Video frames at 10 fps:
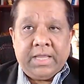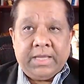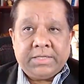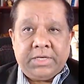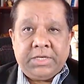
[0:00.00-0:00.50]

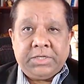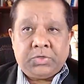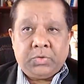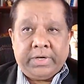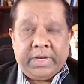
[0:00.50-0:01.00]
it's easy
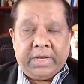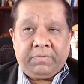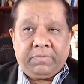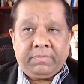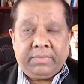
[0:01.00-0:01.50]
to
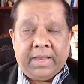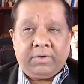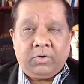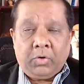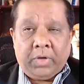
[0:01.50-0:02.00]

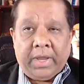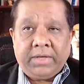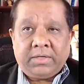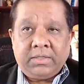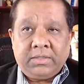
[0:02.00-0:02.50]
then
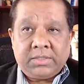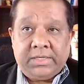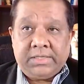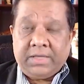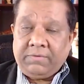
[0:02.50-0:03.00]
locate the
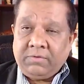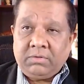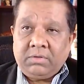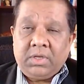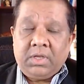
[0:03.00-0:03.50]
C7